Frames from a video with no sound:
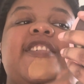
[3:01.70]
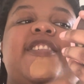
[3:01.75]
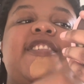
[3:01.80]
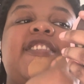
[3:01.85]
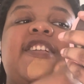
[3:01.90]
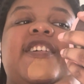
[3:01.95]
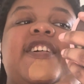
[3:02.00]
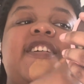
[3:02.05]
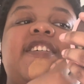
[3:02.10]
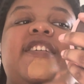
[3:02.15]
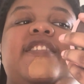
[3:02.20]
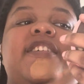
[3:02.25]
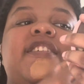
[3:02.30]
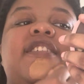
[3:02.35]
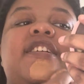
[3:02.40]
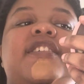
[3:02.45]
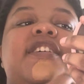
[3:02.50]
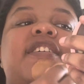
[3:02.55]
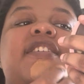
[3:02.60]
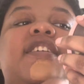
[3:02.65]
start
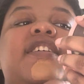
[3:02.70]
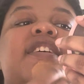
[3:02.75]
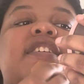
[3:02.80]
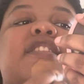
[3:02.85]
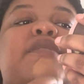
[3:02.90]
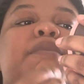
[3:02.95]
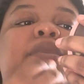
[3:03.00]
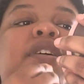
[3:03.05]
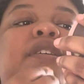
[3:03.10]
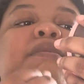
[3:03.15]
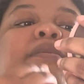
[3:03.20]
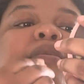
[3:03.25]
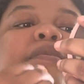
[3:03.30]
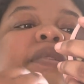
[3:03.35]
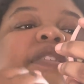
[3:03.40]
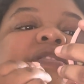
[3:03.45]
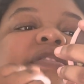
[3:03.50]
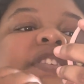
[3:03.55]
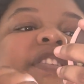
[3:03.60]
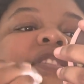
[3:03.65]
at the bottom of
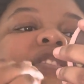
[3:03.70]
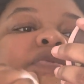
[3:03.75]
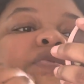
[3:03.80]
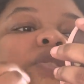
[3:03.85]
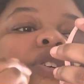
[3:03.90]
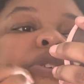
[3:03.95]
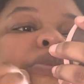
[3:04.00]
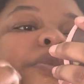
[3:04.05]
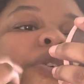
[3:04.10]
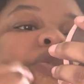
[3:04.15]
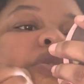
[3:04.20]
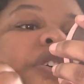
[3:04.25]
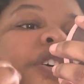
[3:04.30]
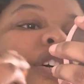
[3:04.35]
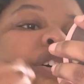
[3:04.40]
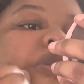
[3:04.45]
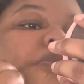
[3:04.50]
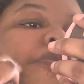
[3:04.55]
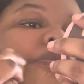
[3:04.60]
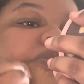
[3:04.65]
my face and work my way
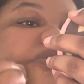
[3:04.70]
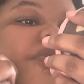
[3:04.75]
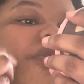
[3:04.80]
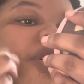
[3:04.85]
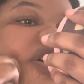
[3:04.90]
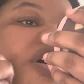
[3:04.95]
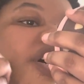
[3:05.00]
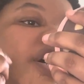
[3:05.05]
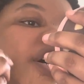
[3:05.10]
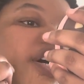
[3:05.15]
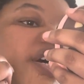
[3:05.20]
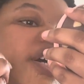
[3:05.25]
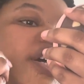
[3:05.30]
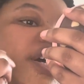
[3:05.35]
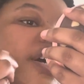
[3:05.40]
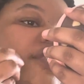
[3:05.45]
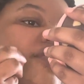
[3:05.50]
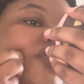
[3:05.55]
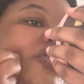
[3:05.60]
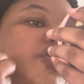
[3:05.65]
up. I
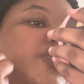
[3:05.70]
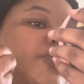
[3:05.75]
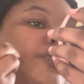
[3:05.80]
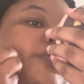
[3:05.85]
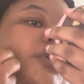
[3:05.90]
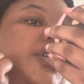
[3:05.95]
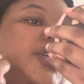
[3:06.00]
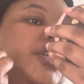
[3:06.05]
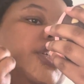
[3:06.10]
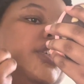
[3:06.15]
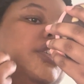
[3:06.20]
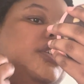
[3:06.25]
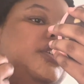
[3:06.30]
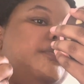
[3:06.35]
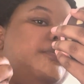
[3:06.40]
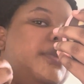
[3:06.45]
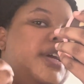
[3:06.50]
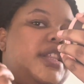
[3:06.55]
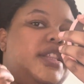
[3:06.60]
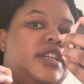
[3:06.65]
have no particular
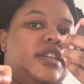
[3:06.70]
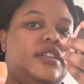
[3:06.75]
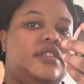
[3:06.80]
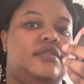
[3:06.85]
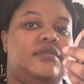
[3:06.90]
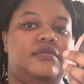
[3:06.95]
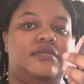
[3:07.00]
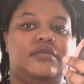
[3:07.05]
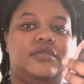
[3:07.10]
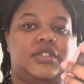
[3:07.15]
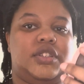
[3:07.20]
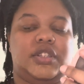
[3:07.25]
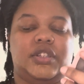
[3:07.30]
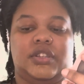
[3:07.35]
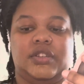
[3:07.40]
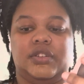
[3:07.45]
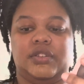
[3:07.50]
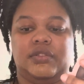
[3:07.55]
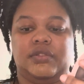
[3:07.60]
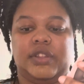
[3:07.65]
method
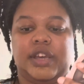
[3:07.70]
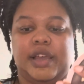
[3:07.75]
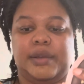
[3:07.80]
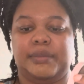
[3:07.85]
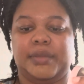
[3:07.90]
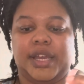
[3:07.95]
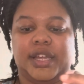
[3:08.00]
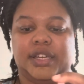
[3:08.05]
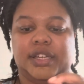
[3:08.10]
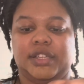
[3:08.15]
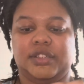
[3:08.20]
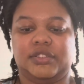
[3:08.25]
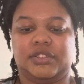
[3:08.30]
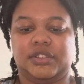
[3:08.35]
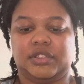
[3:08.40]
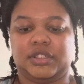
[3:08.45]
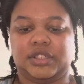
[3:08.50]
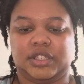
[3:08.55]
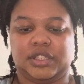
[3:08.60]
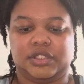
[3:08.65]
to that
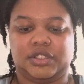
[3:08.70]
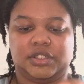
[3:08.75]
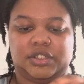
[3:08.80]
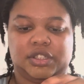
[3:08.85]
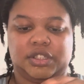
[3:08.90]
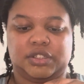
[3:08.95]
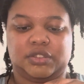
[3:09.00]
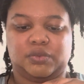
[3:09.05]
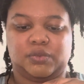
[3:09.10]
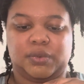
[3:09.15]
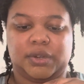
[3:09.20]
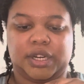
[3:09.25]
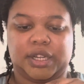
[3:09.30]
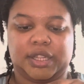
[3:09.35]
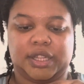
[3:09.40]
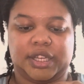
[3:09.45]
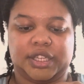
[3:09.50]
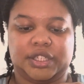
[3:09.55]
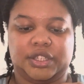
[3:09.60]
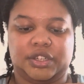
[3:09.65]
madness. It's just what I
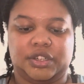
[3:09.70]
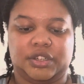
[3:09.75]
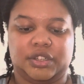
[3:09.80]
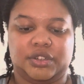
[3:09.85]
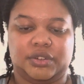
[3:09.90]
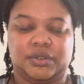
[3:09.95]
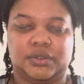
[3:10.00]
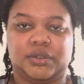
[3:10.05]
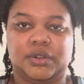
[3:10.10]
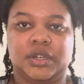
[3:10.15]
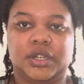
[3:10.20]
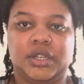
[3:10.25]
like to do.